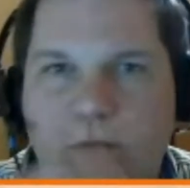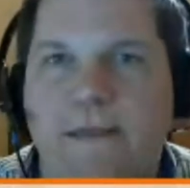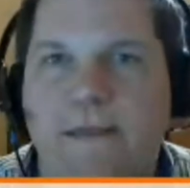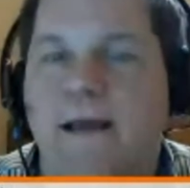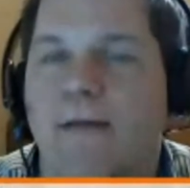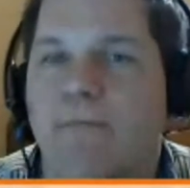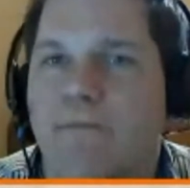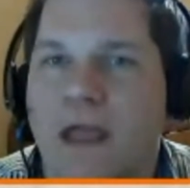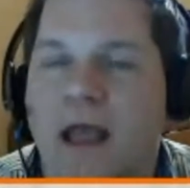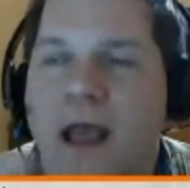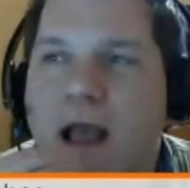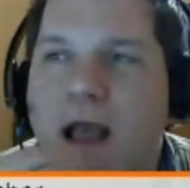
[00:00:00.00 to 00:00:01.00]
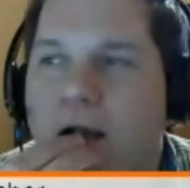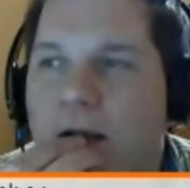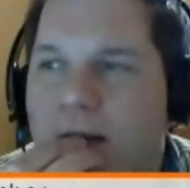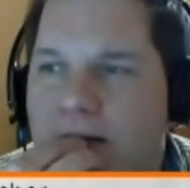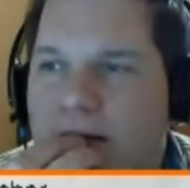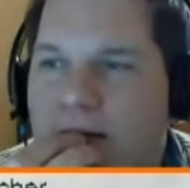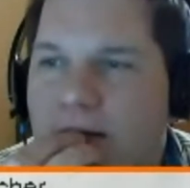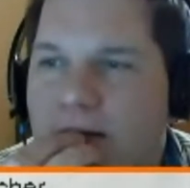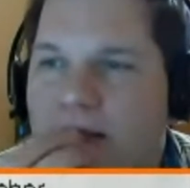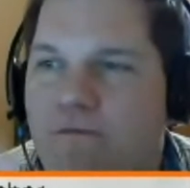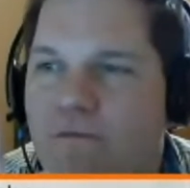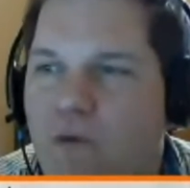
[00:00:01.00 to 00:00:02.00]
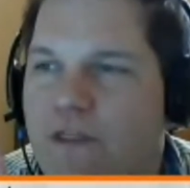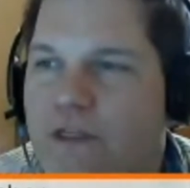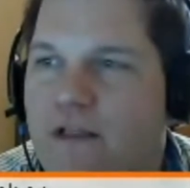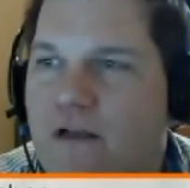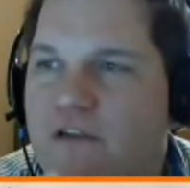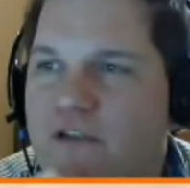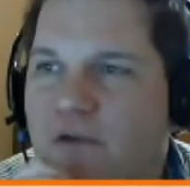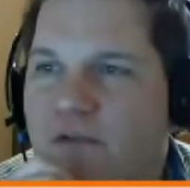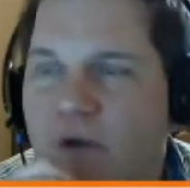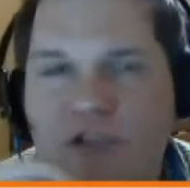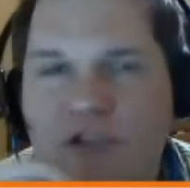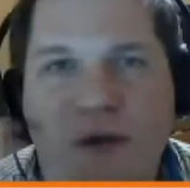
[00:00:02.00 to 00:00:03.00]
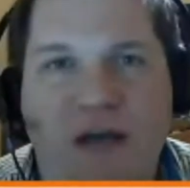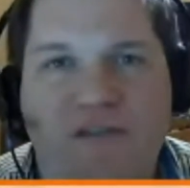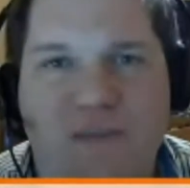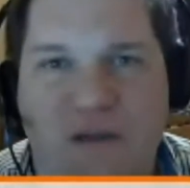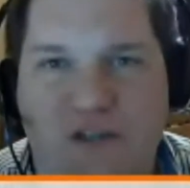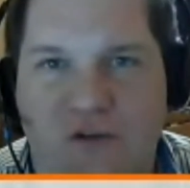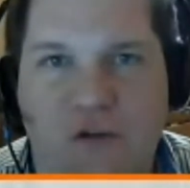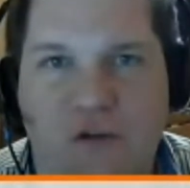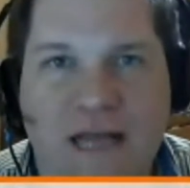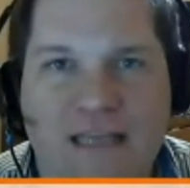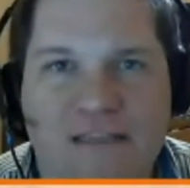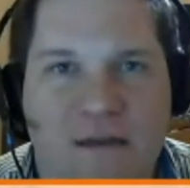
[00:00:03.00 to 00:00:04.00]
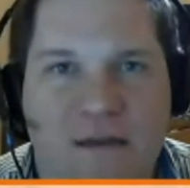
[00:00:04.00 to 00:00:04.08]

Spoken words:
Yeah. If you also have a special class that